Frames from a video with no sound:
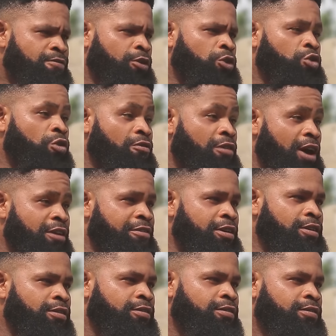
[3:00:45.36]
for
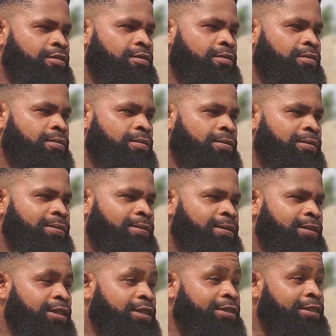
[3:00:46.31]
survival
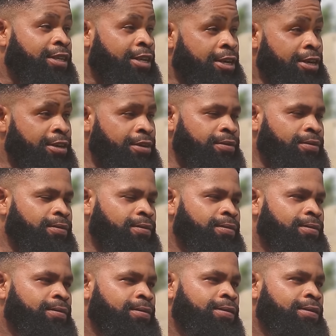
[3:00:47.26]
is kill
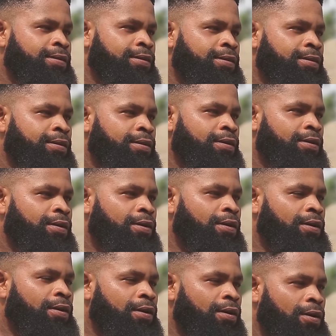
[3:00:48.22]

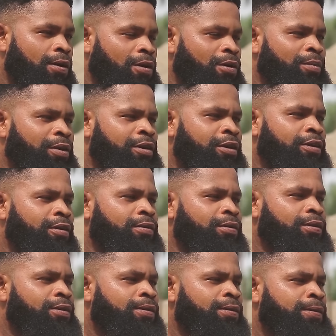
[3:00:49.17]
or be
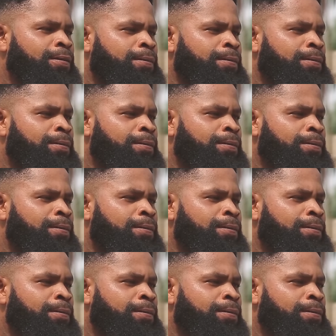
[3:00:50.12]
killed.